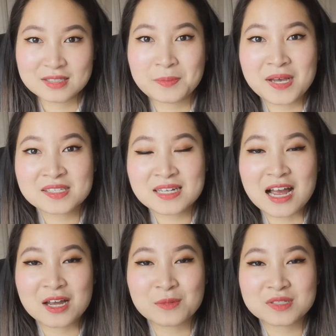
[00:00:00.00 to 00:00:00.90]
So personally,
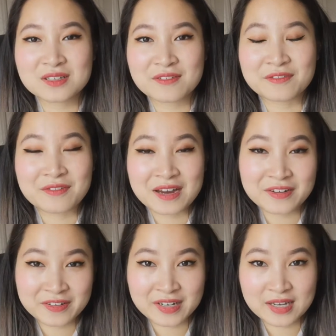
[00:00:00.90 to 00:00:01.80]
I was
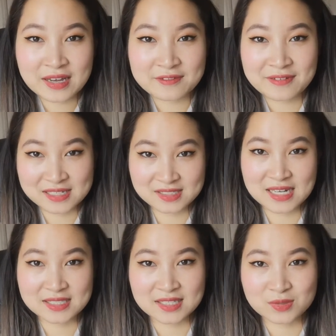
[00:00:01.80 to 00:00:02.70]
very
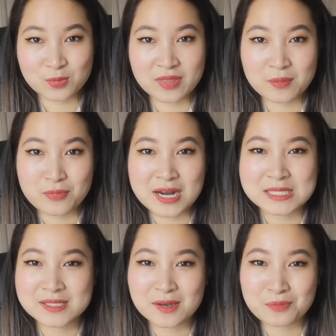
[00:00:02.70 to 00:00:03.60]
fascinated with the
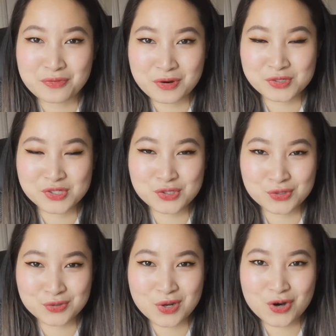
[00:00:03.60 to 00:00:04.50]
brand's approach
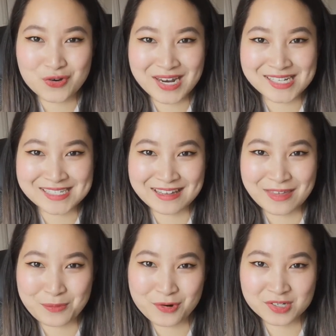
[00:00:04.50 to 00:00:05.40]
to creating their
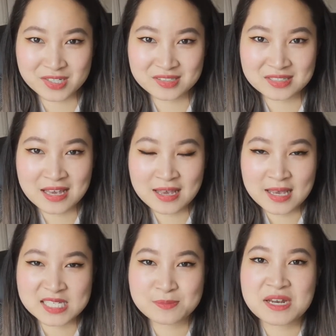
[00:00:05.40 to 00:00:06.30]
products,
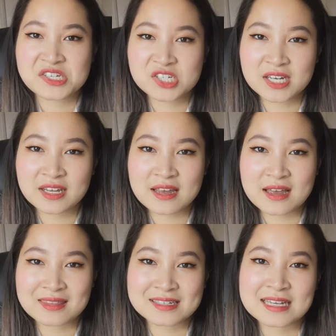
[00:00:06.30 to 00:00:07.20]
especially
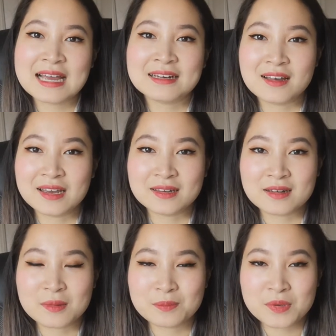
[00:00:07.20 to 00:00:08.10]
their tagline,
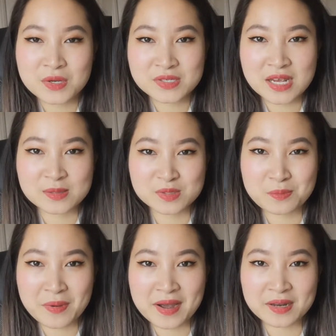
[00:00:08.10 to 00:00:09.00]
beauty
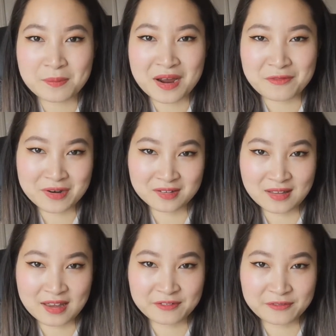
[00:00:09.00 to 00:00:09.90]
inspired by real
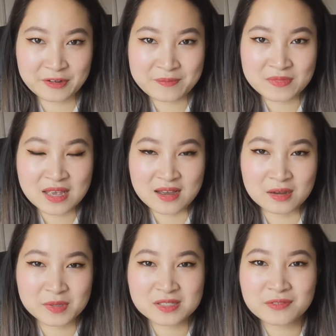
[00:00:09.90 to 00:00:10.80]
life, um,
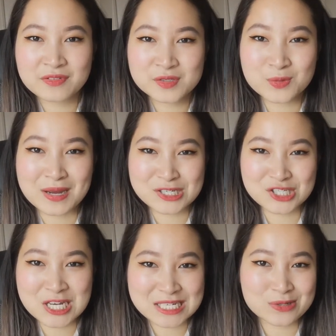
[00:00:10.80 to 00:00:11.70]
because it feels quite
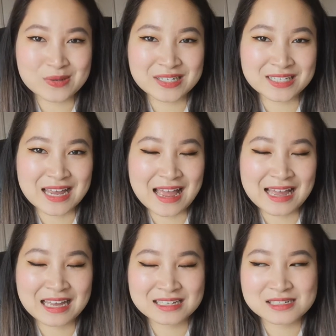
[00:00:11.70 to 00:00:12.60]
genuine.
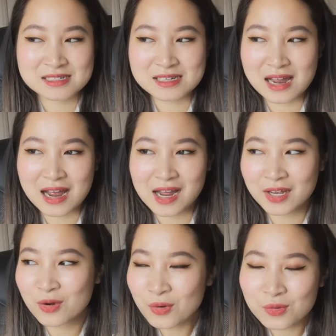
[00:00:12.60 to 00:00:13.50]
And I
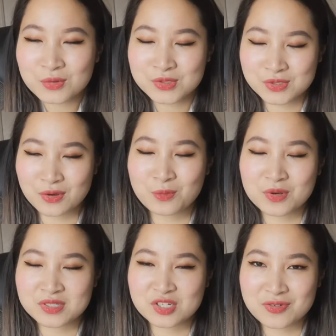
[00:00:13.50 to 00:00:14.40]
also
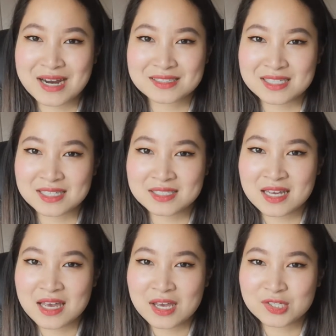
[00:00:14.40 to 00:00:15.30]
was attracted
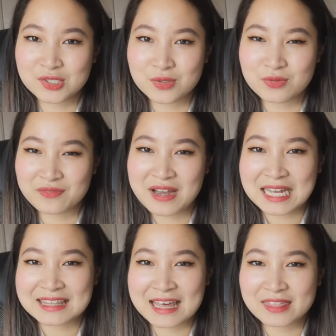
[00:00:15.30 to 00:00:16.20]
to the
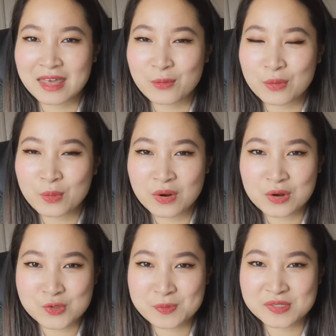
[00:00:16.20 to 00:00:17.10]
fact that they were one
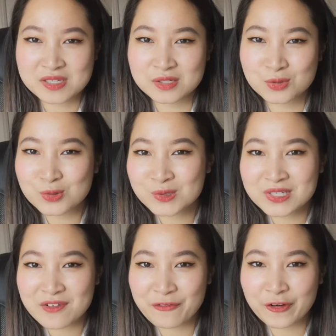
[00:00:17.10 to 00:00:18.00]
hundred percent
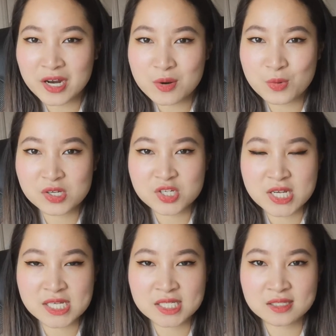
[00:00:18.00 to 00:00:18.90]
cruelty free, which
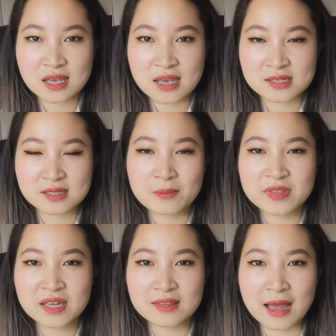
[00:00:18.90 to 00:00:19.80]
is
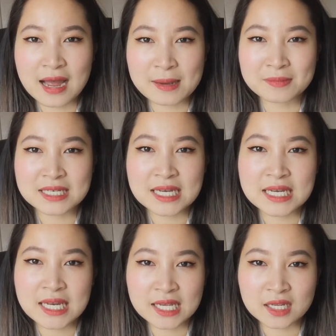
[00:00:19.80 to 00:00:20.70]
something that I'm
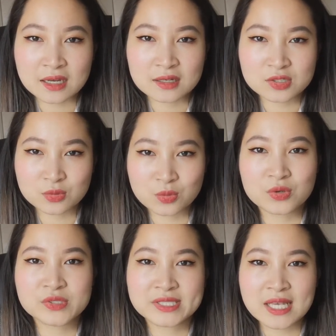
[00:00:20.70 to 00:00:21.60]
leaning
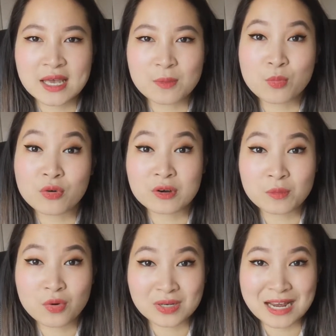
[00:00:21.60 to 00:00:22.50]
towards more and
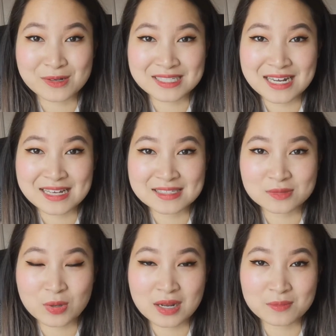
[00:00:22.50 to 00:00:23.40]
more nowadays
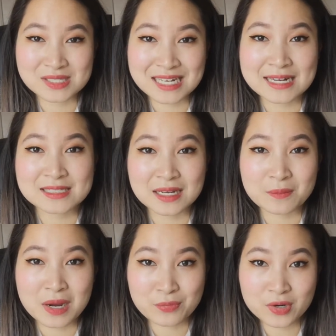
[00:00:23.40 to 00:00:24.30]
when I'm selecting
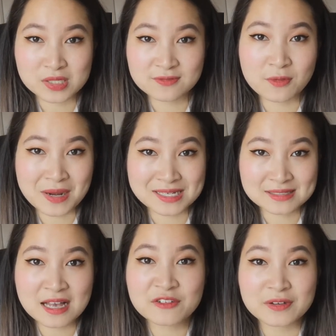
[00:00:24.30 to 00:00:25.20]
my products for
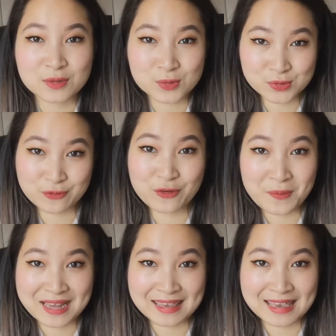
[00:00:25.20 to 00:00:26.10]
myself and also for
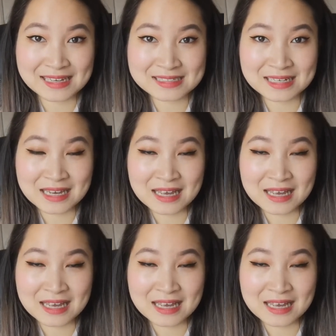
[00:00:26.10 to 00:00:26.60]
my kit.